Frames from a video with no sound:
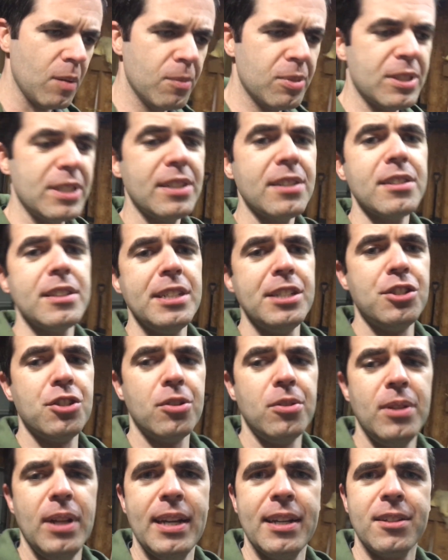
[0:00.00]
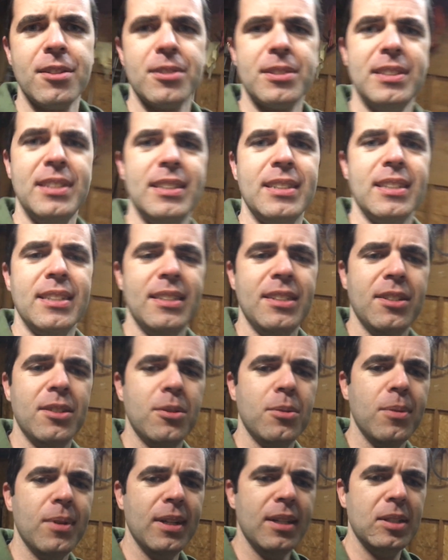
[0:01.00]
particularly Joel Edgerton. I
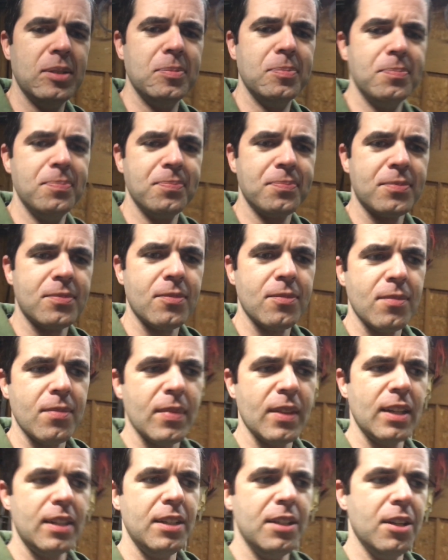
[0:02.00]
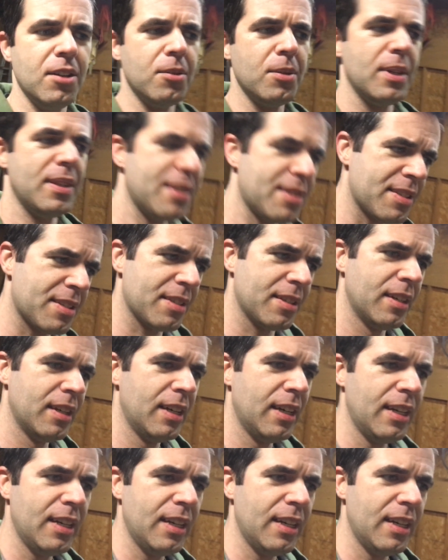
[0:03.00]
know, um, you know, he's...